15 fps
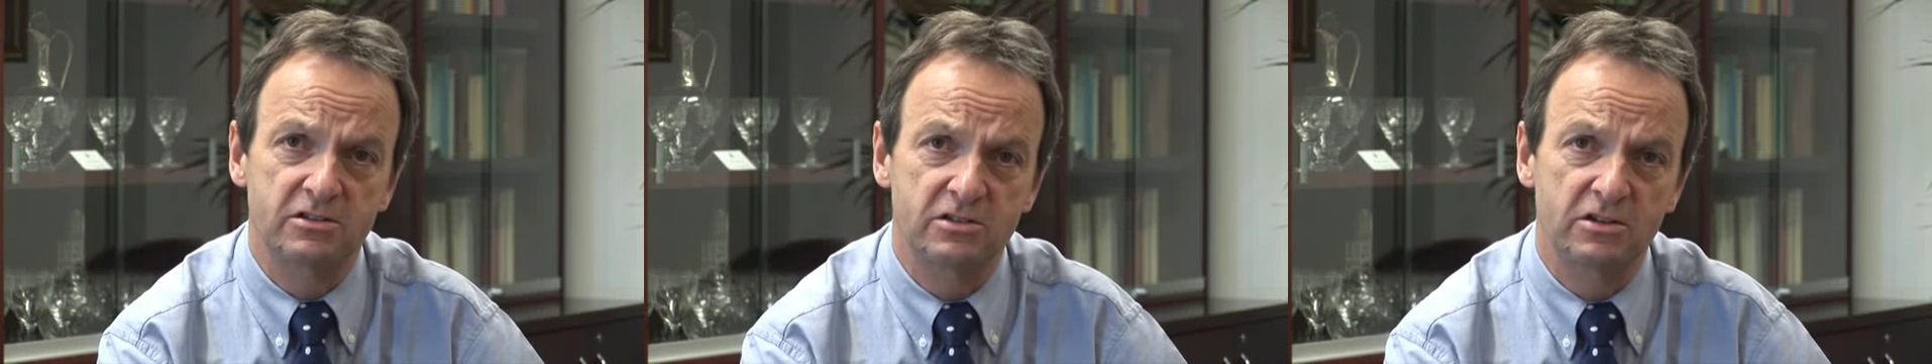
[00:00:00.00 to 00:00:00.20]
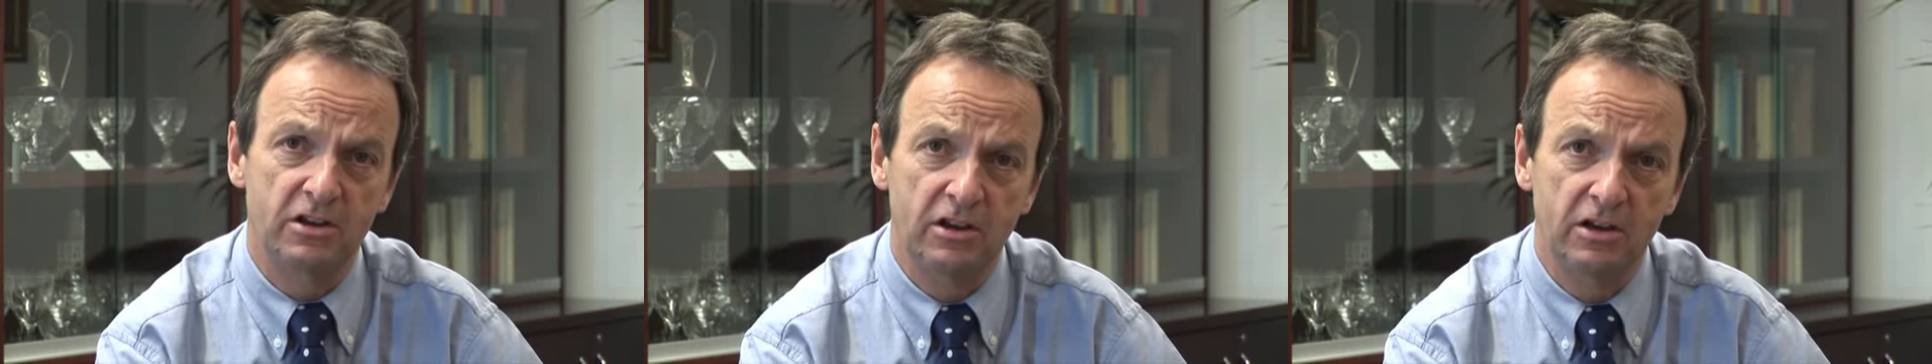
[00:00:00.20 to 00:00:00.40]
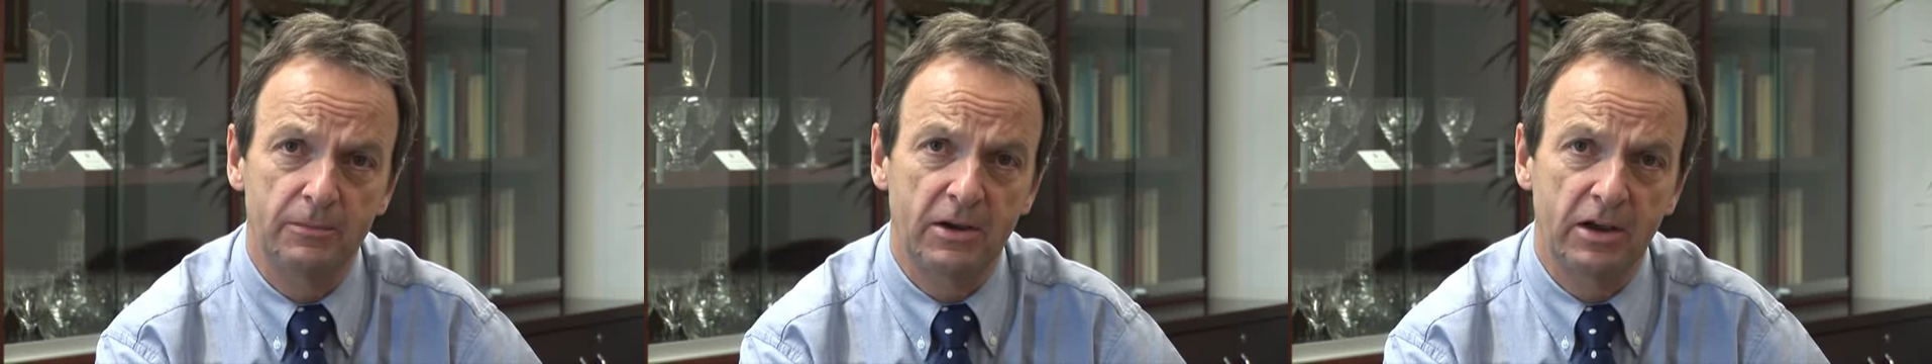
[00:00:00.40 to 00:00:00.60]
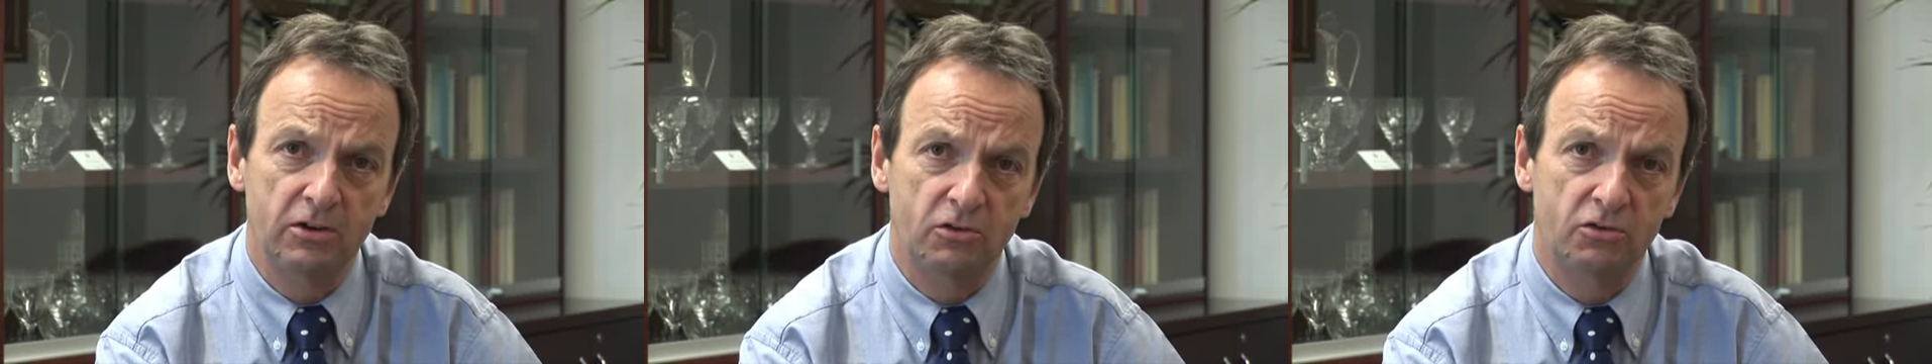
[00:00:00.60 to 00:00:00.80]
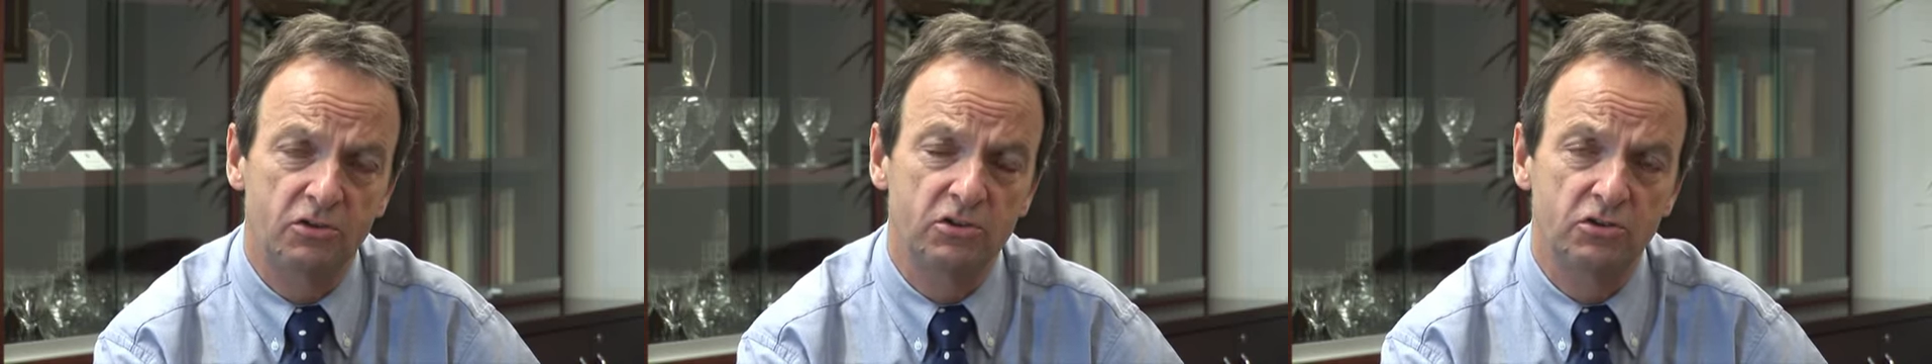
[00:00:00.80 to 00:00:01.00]
to learn about
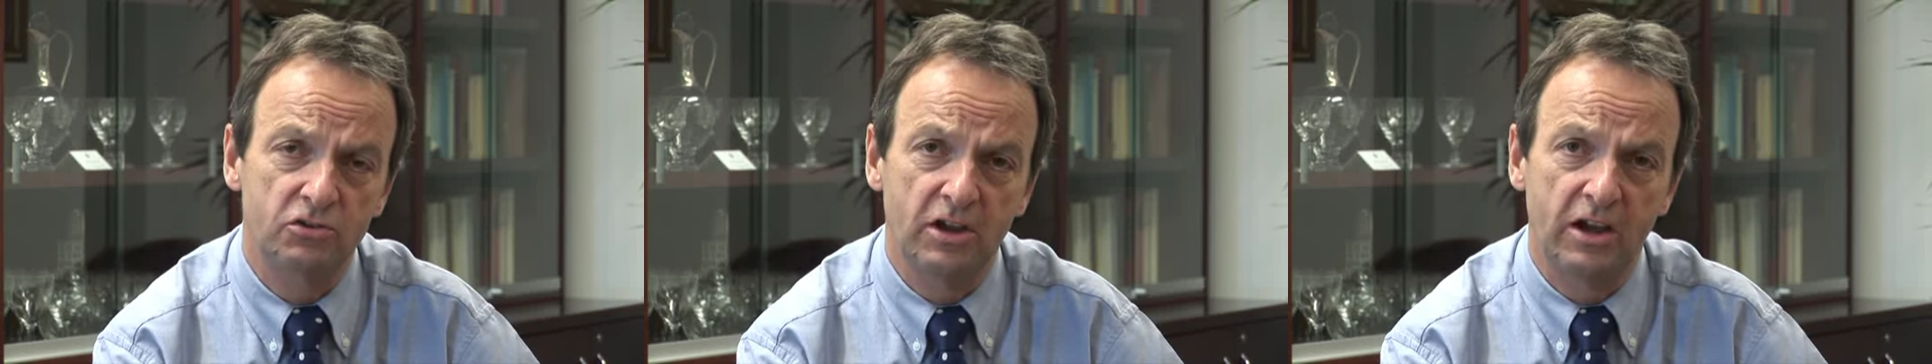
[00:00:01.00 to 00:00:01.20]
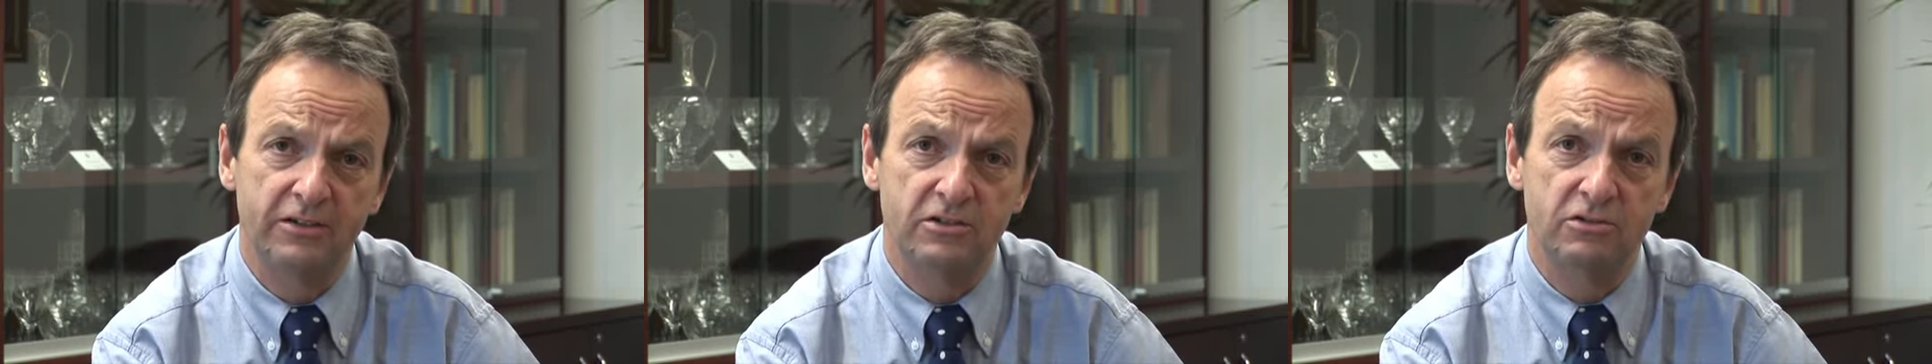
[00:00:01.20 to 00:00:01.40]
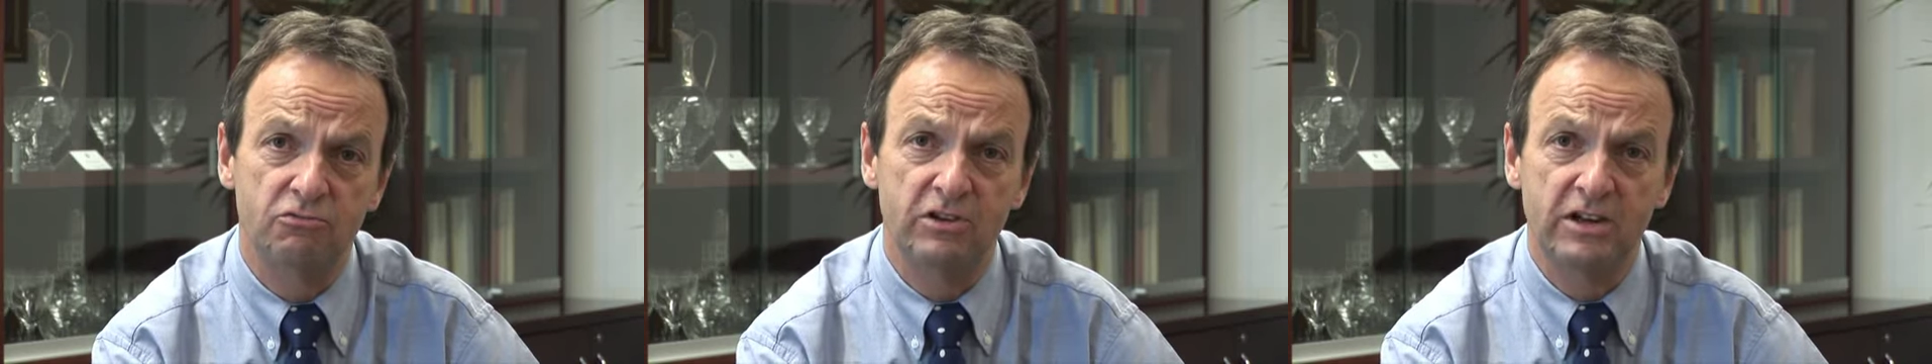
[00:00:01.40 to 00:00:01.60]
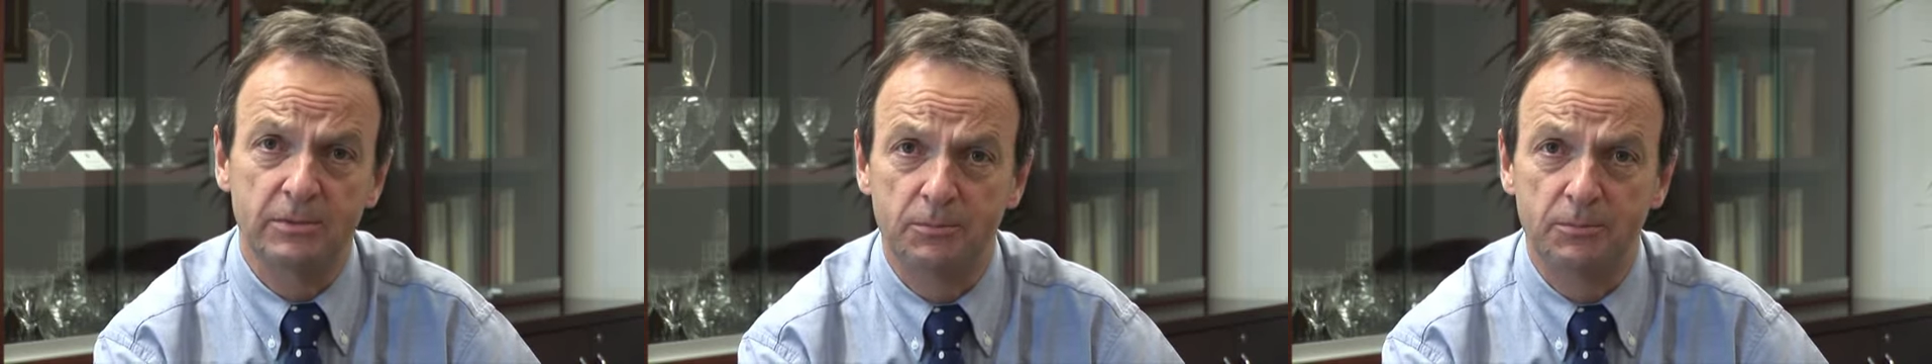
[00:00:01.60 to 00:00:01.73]
audit, you'd had to read a